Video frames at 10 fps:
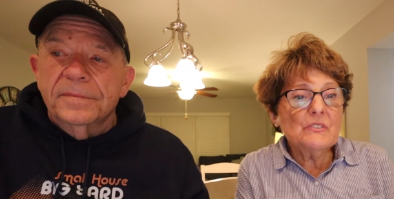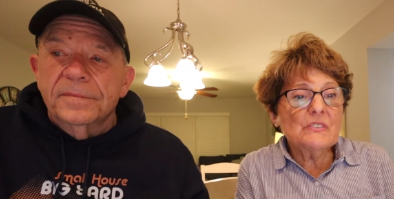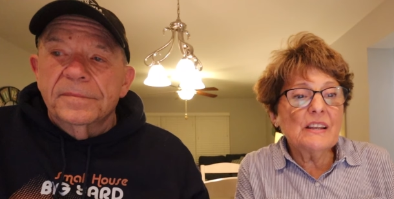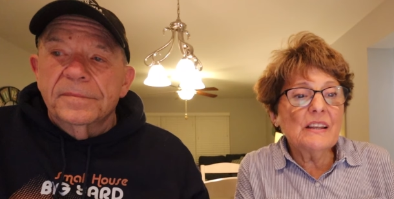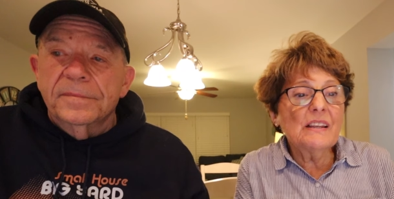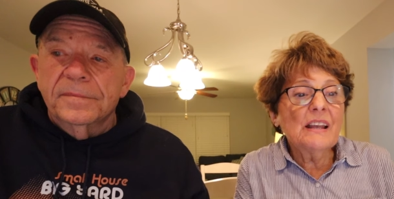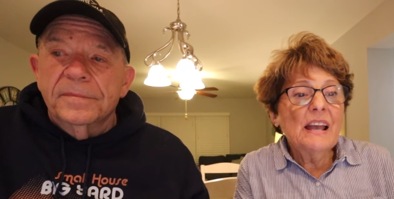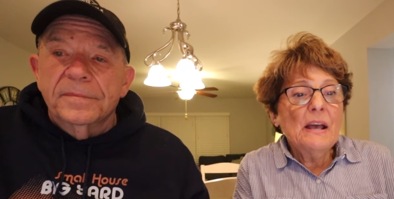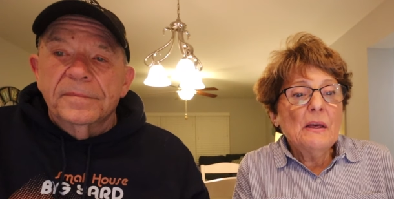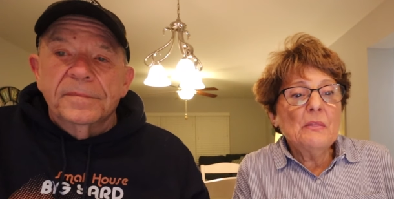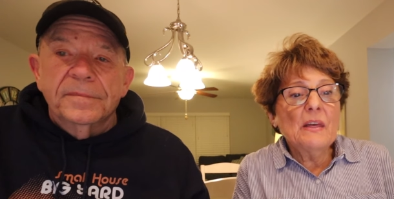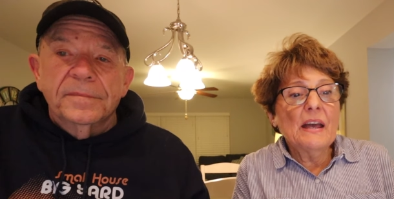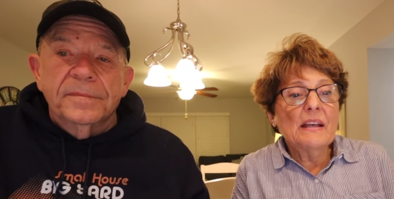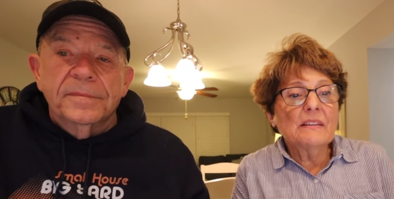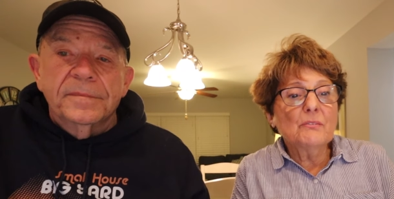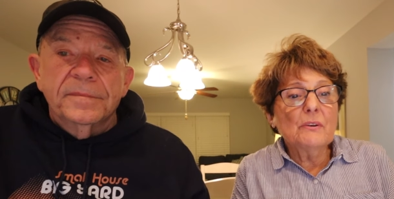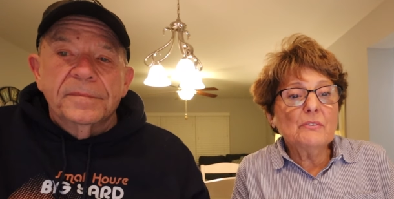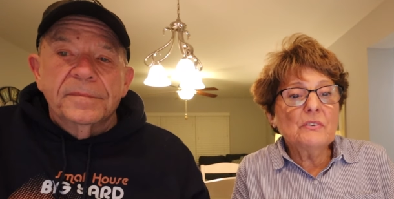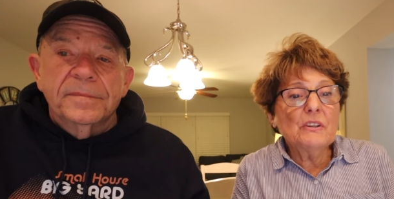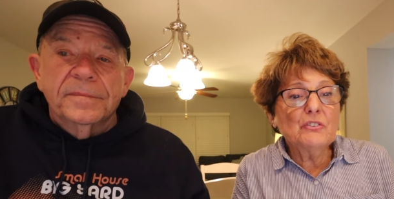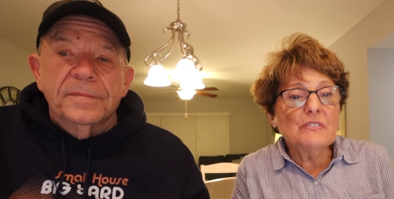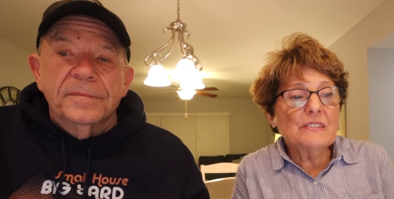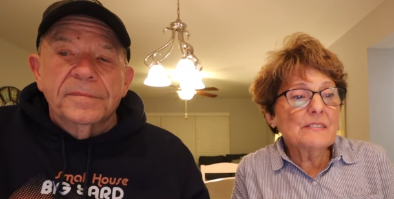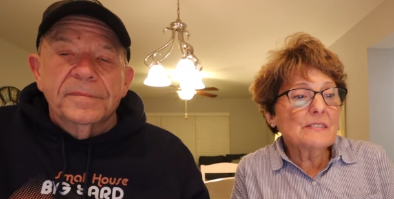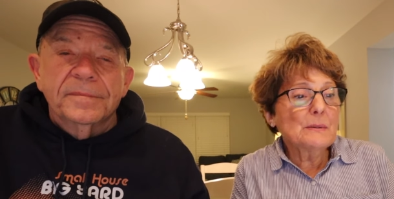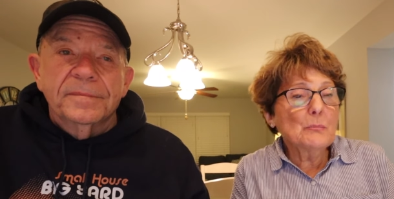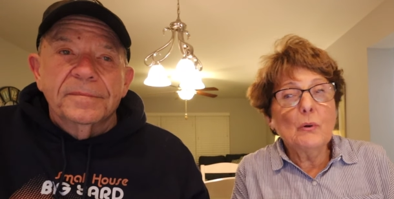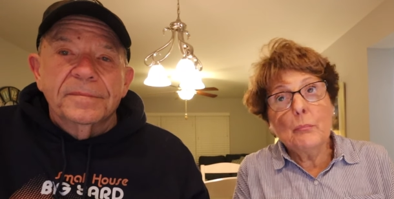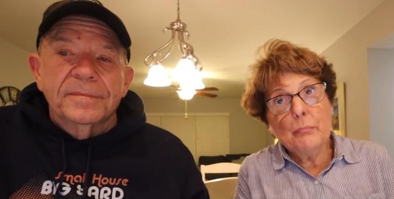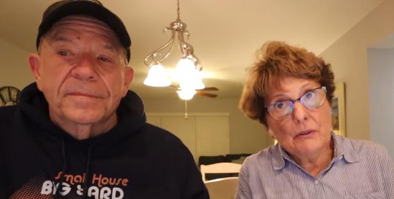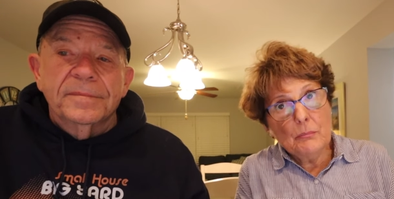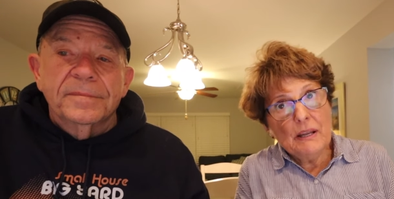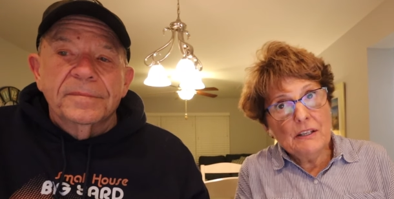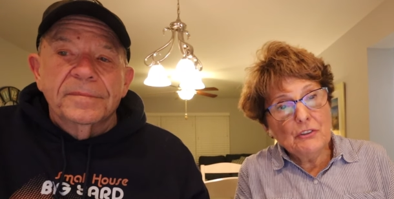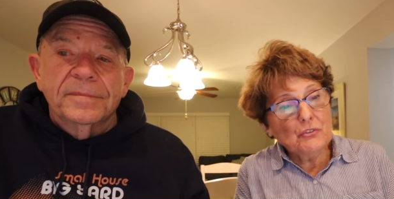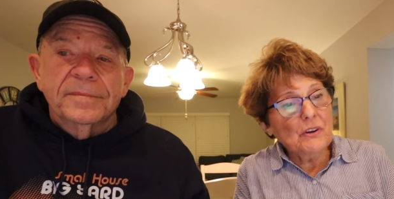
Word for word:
Speaker 1: say that the reservation system will better manage